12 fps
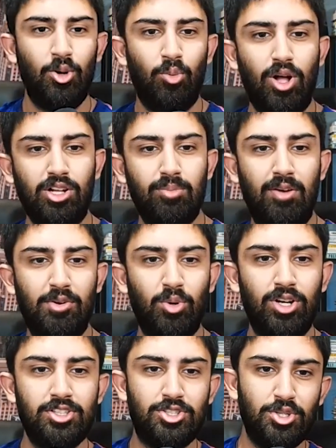Welcome,
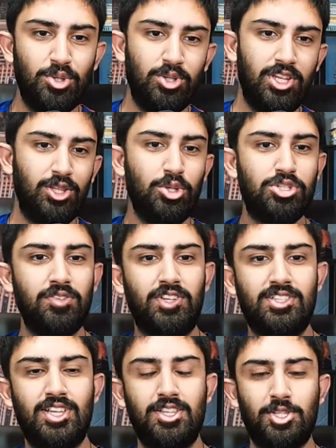everyone, to the Illusion of
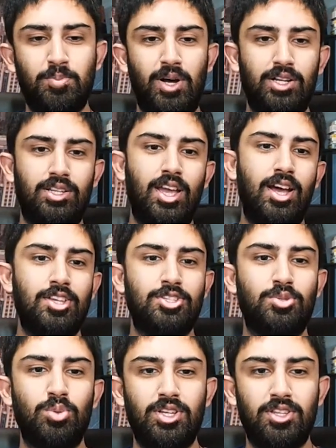Consensus
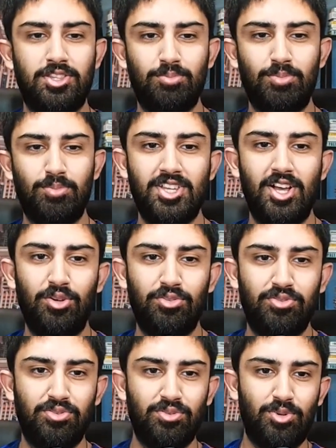podcast with
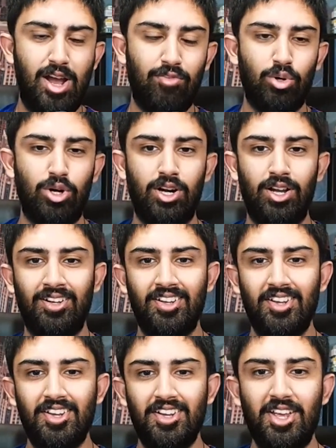myself, Rav Aurora,
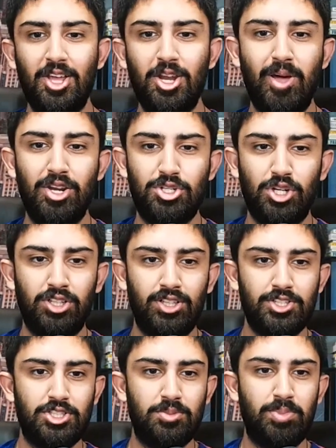independent
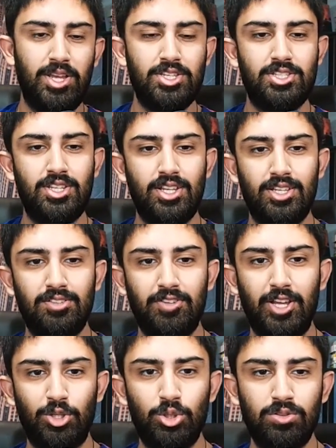journalist based in
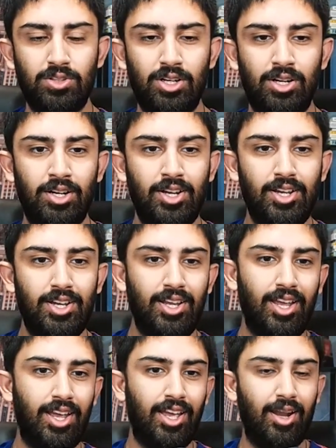Vancouver.
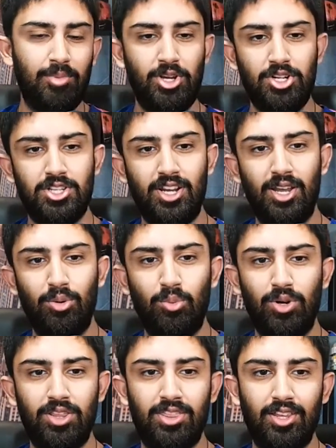And I'm here today
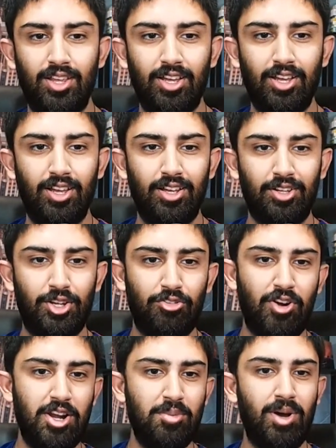with a good
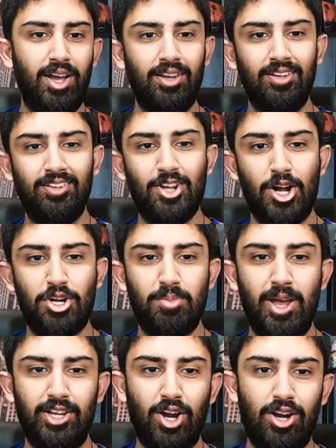friend of mine, Dr.
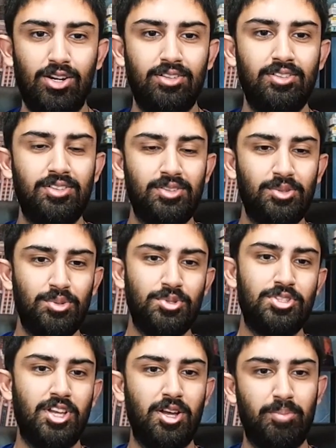Mike Hart,
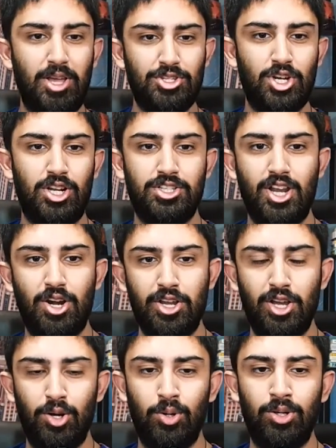who's based in
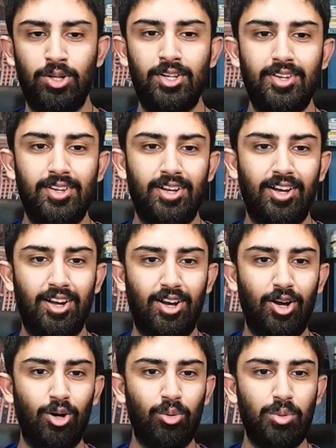Ontario.
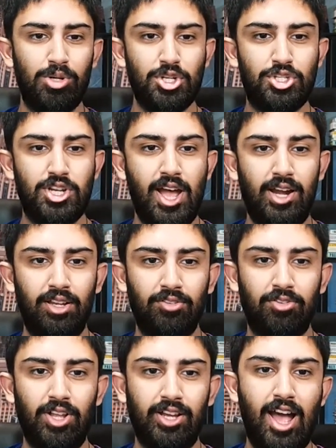We were just chatting
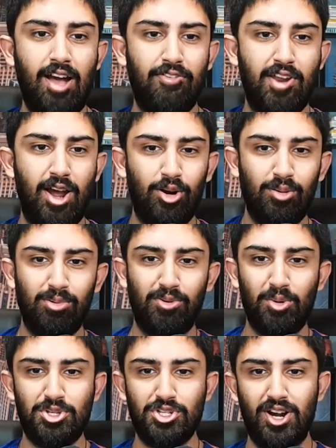for like half an hour
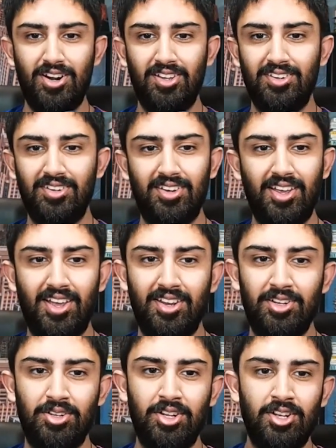before we started,
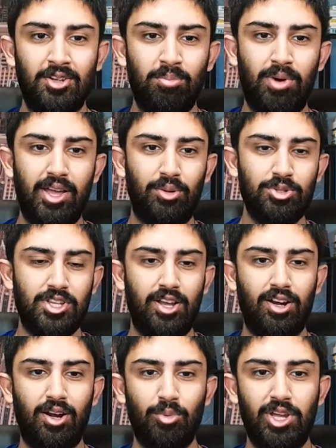and Mike was like,
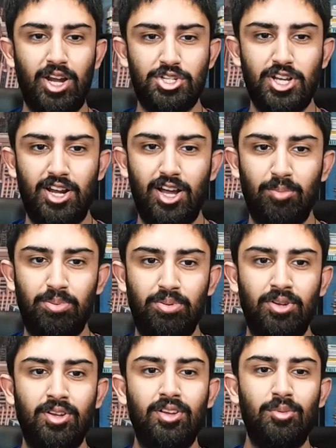all right, we got to shut up.
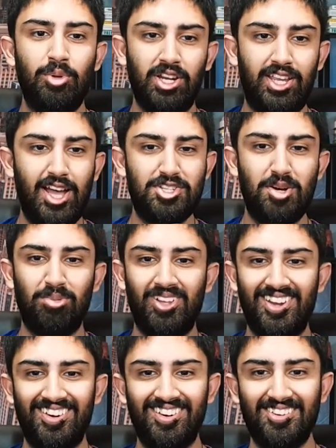We can catch up
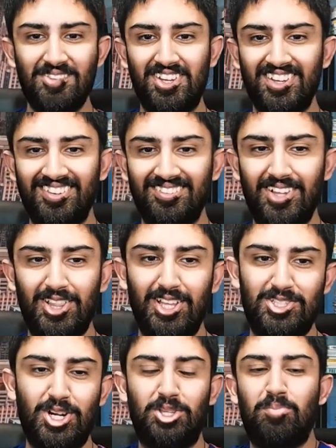later, and
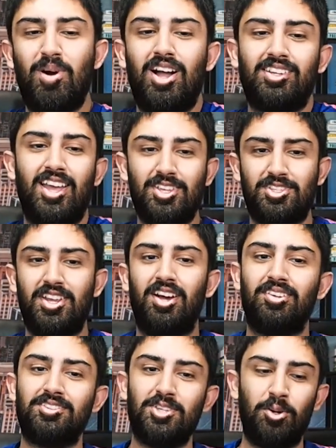let's start the podcast
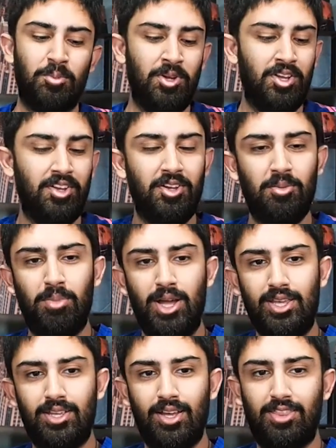now. So,
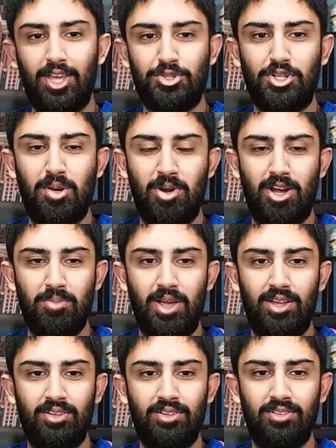Mike, thanks for coming on,
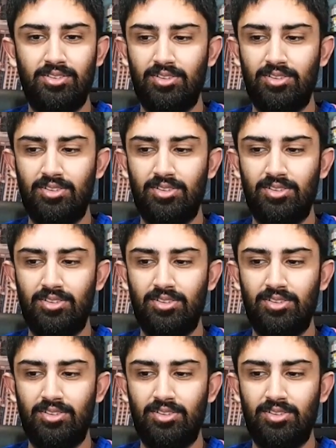man.